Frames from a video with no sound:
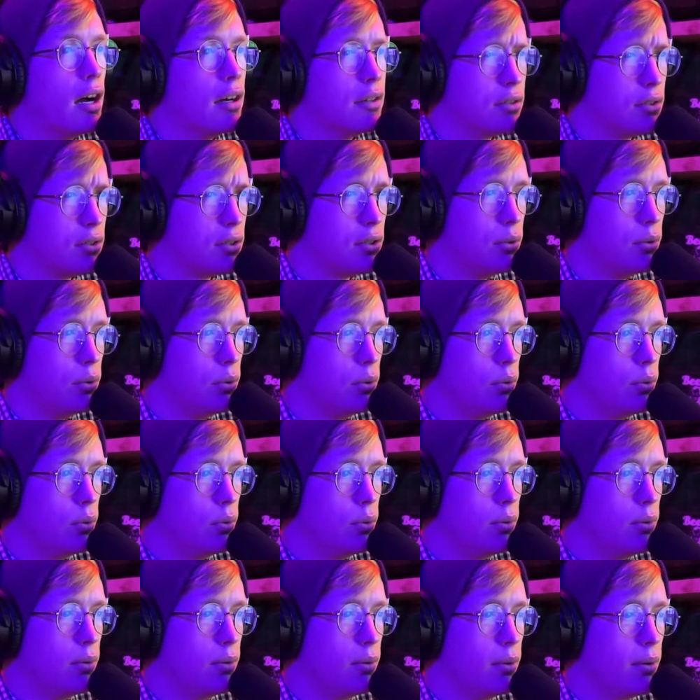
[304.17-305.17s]

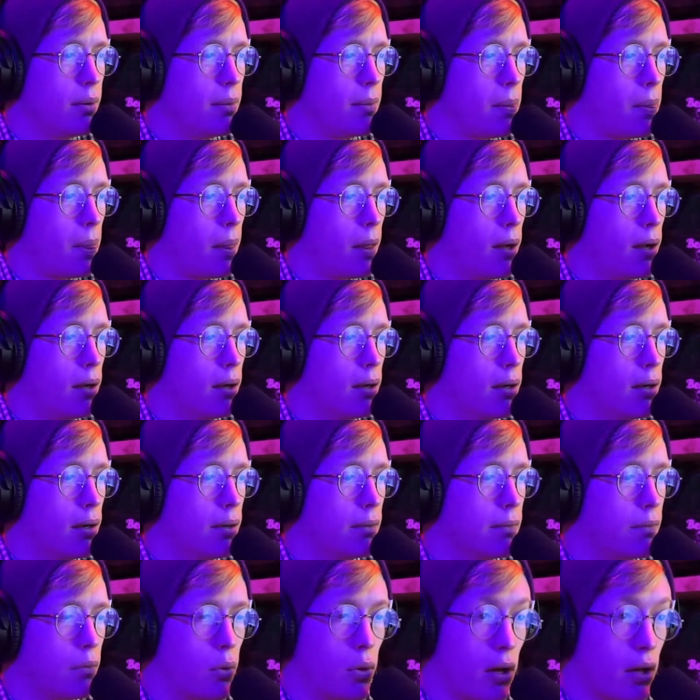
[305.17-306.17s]
to
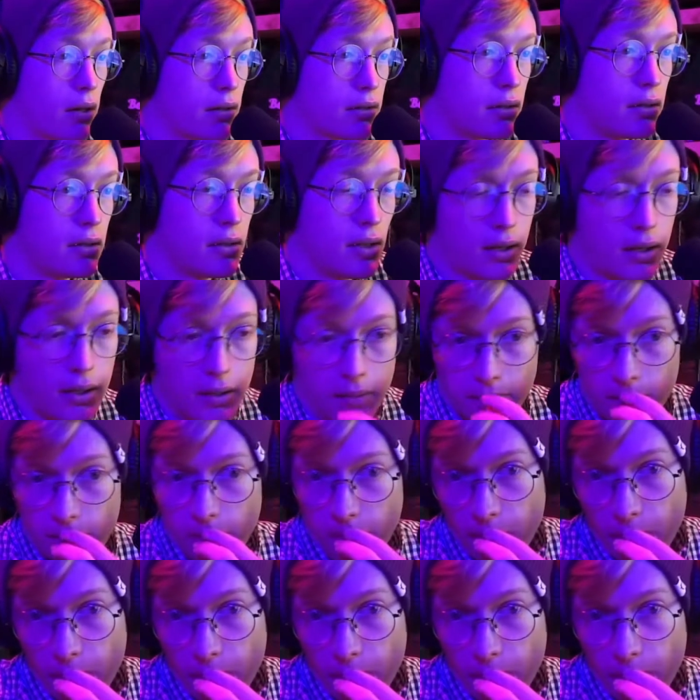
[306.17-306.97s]
Fort Knox, Kentucky,